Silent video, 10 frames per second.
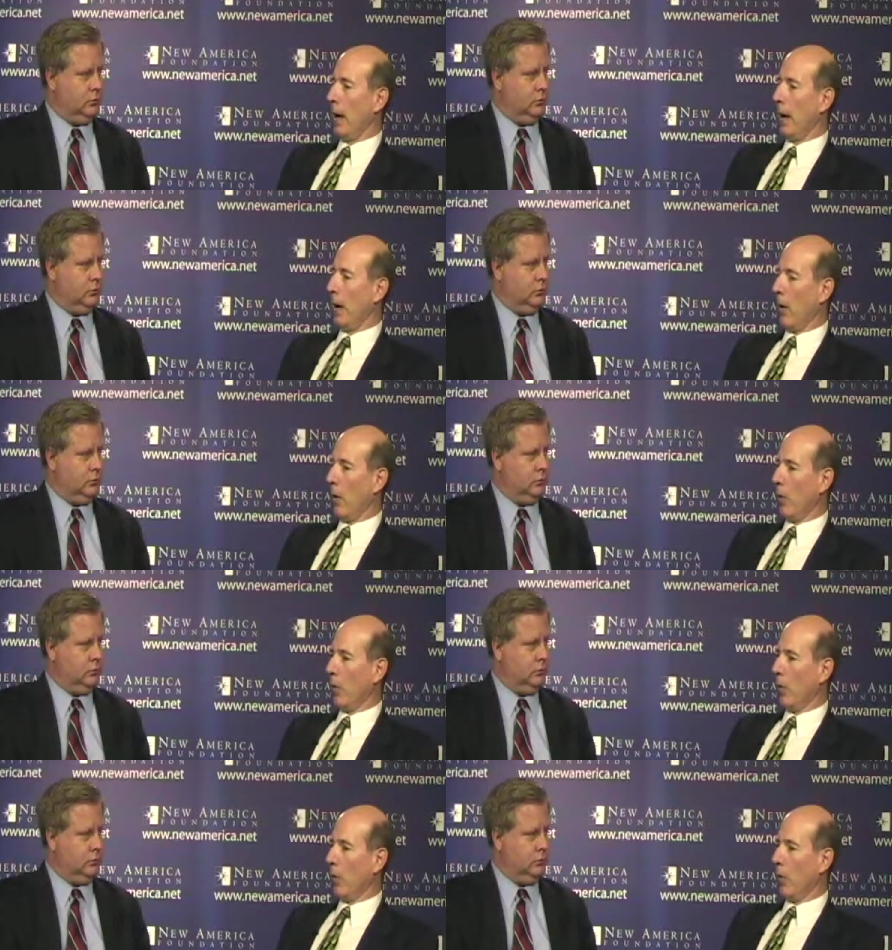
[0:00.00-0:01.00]
Speaker 1: our
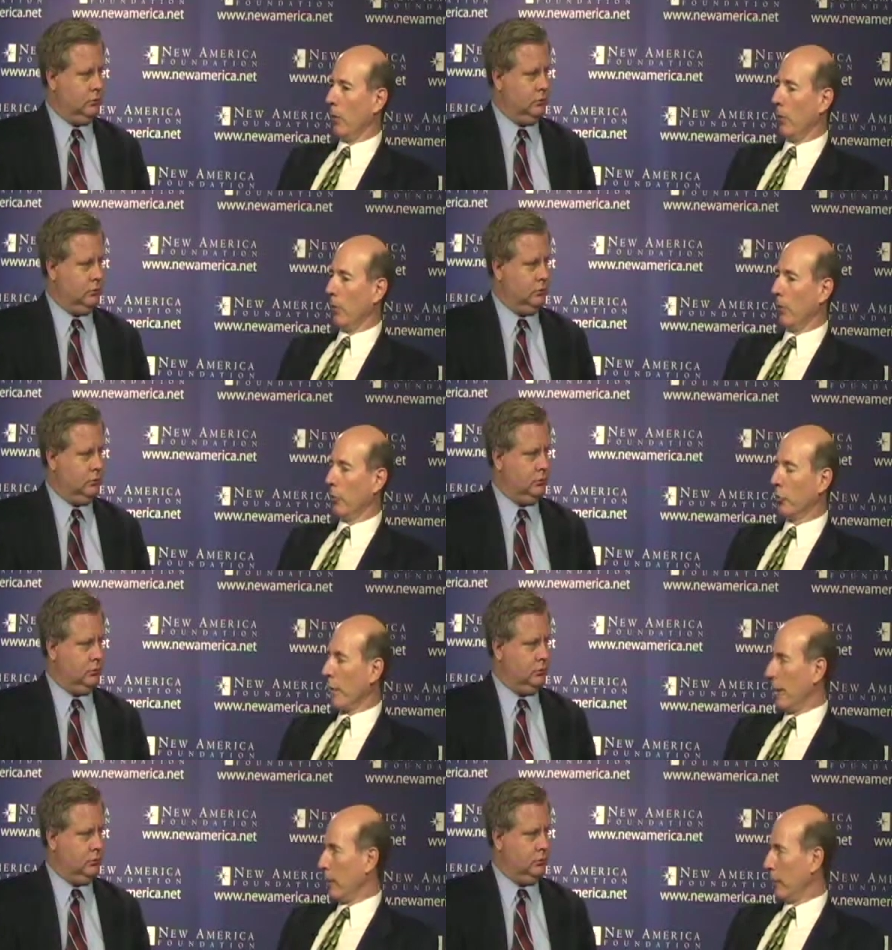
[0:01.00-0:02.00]

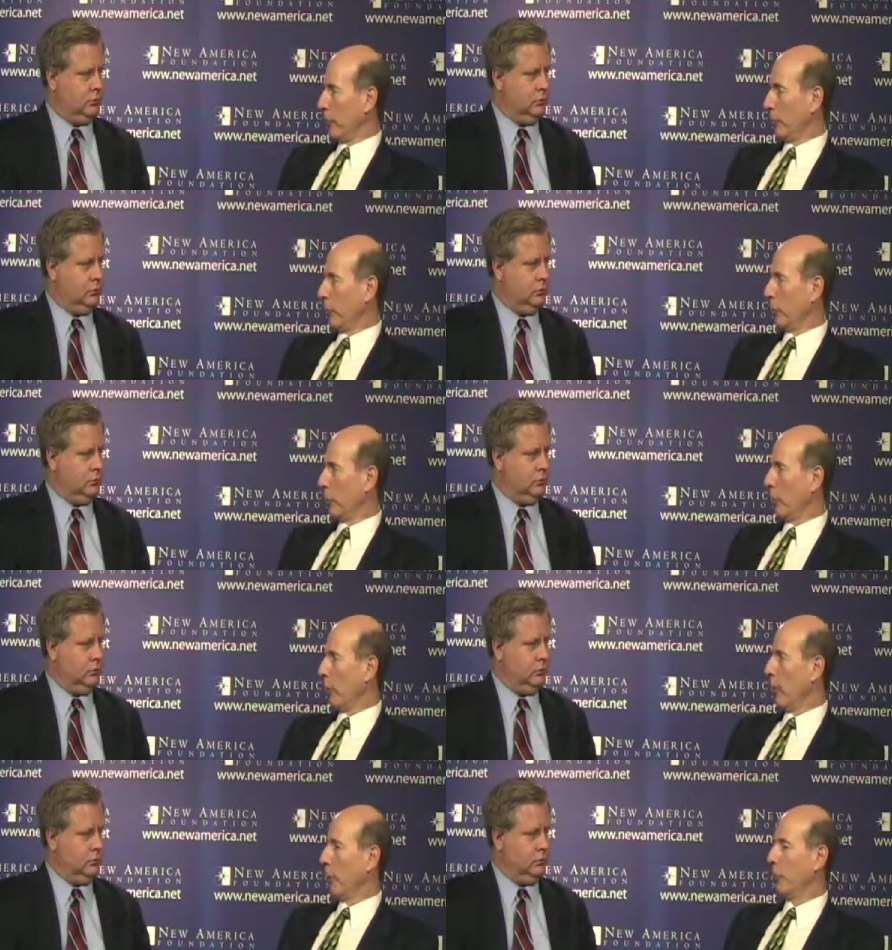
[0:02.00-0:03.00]
trade deficit is so
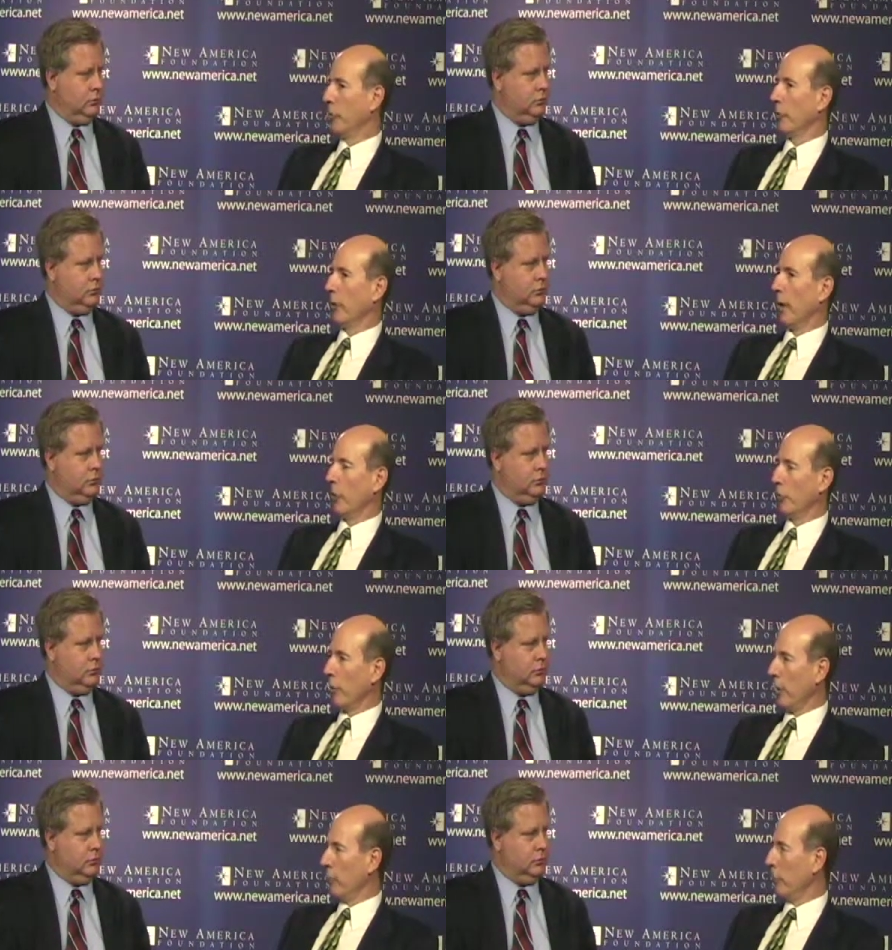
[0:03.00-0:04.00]
large, our
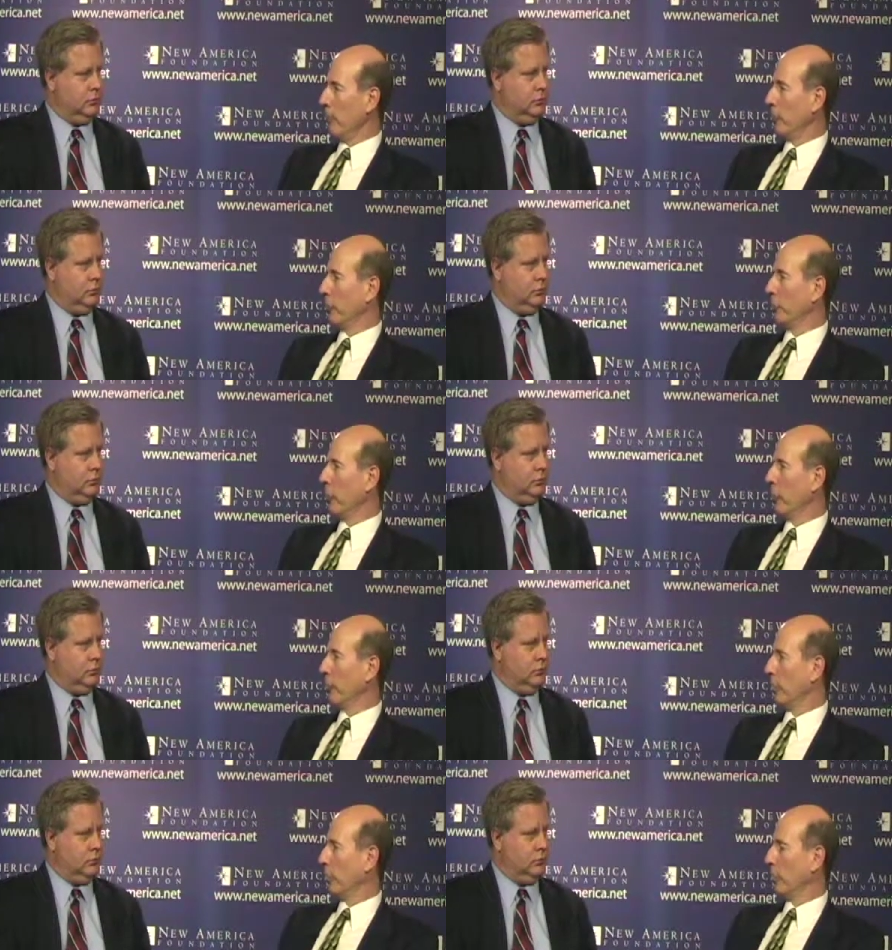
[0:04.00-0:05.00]
trade agreements are so
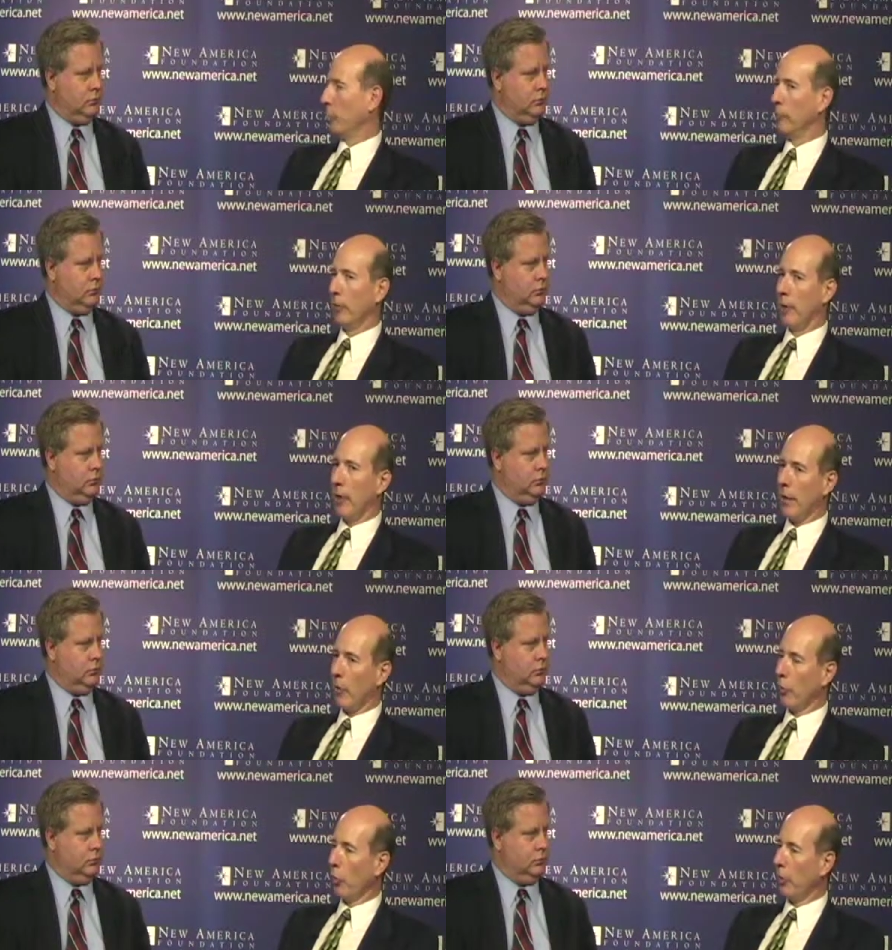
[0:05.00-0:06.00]
extensive, and
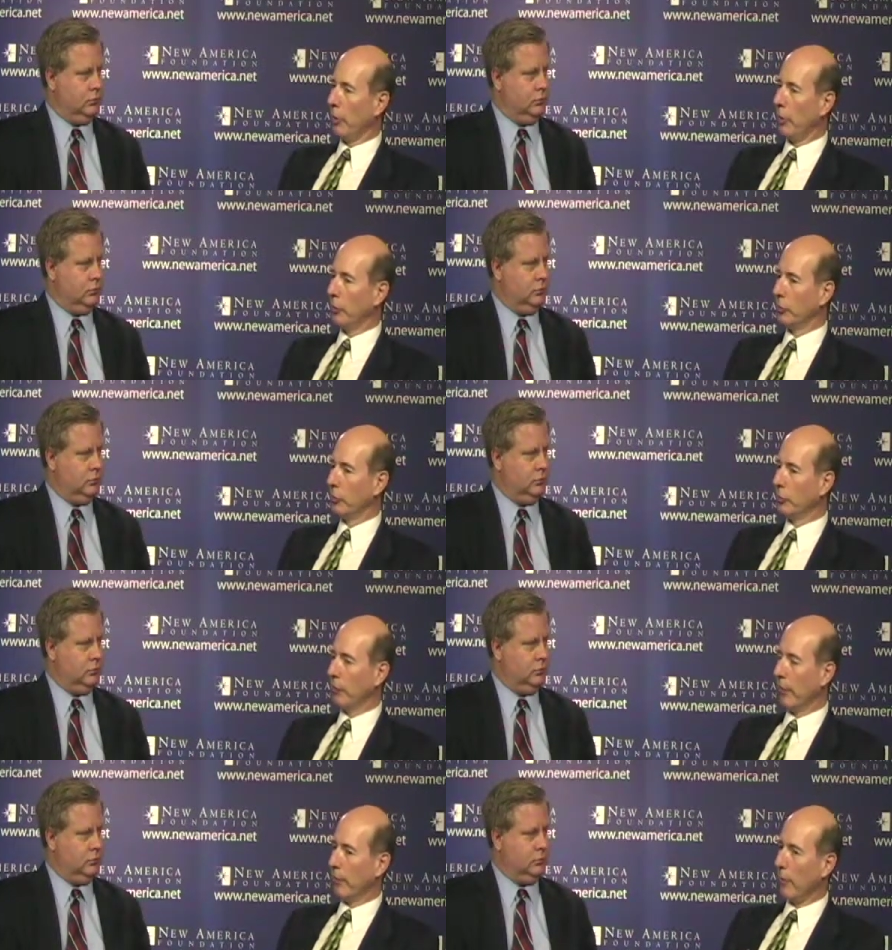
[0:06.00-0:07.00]
our corporations
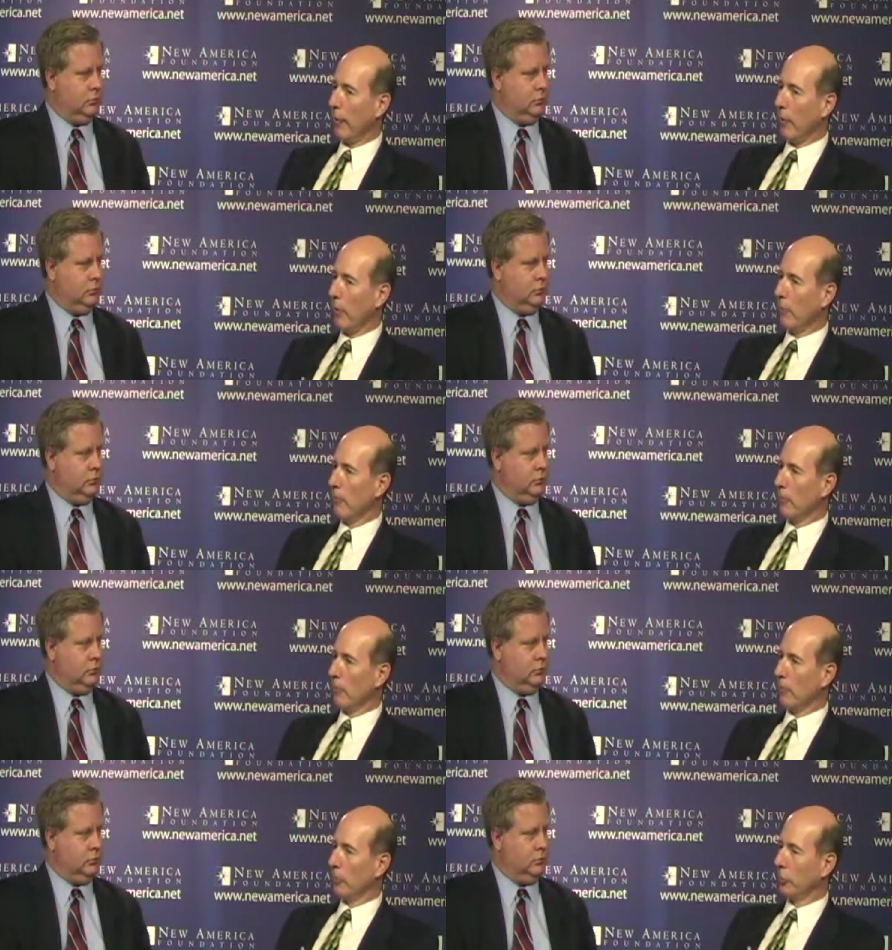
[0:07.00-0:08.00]
have now
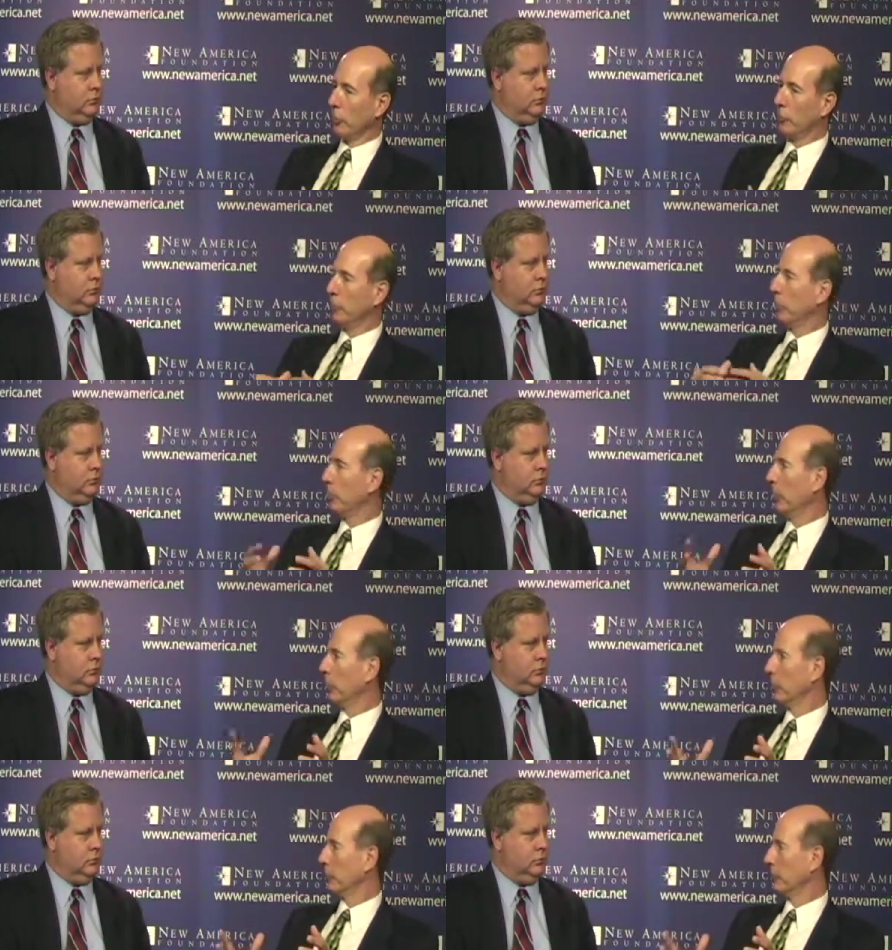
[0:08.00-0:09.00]
shifted
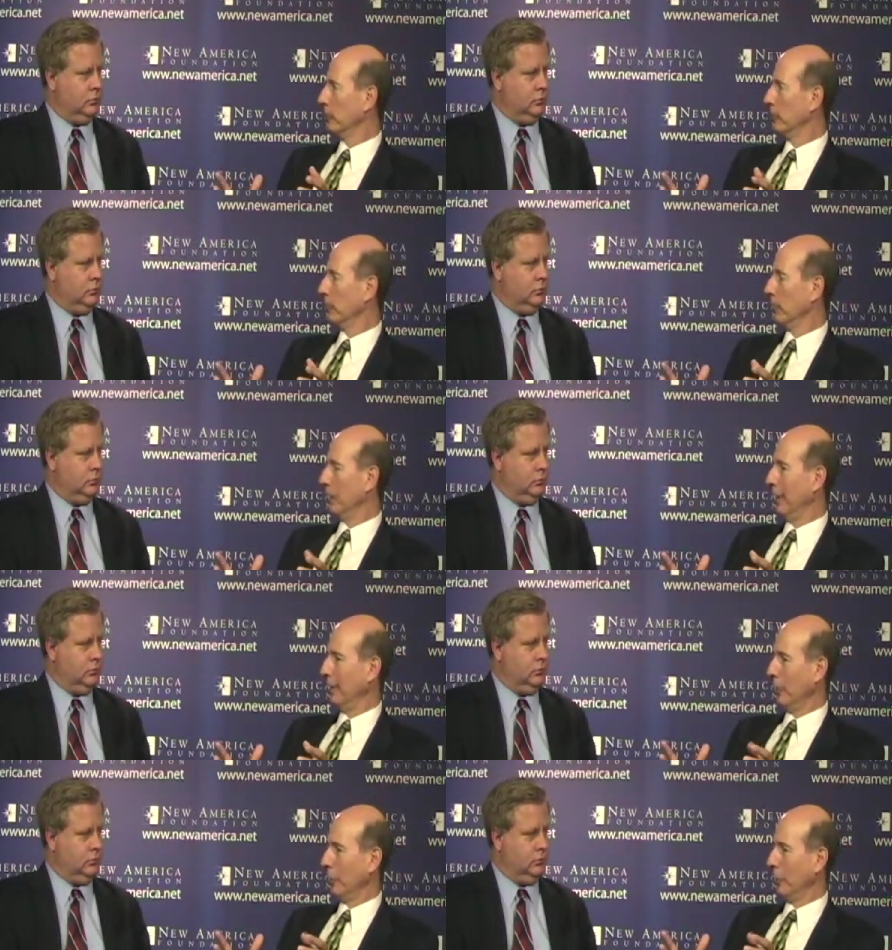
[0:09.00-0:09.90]
production into